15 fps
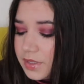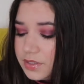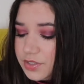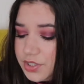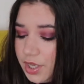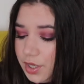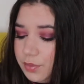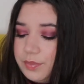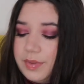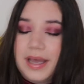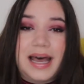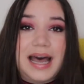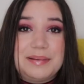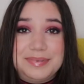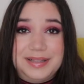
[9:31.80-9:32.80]
So
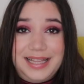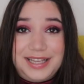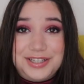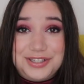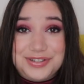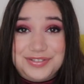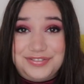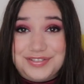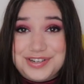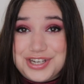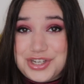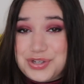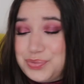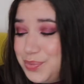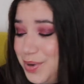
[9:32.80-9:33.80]
I'm glad to
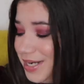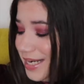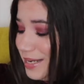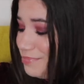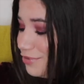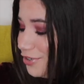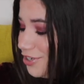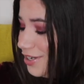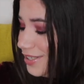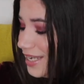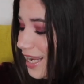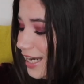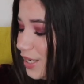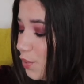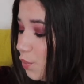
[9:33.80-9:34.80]
finish one lip product,
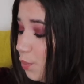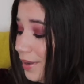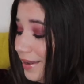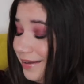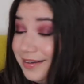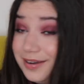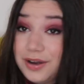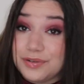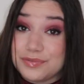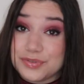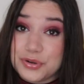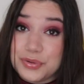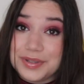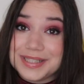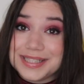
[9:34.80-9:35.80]
and we're gonna
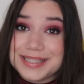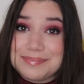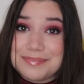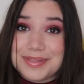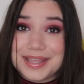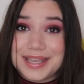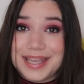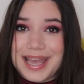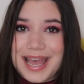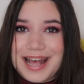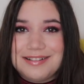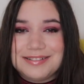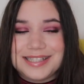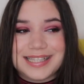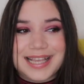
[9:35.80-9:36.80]
roll on something
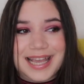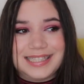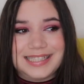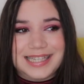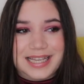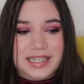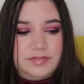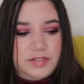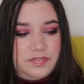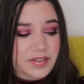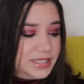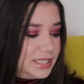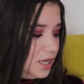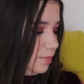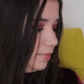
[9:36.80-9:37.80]
else at the end of the
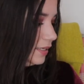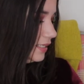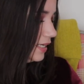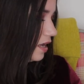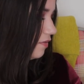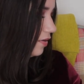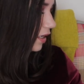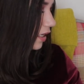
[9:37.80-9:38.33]
video, but now we're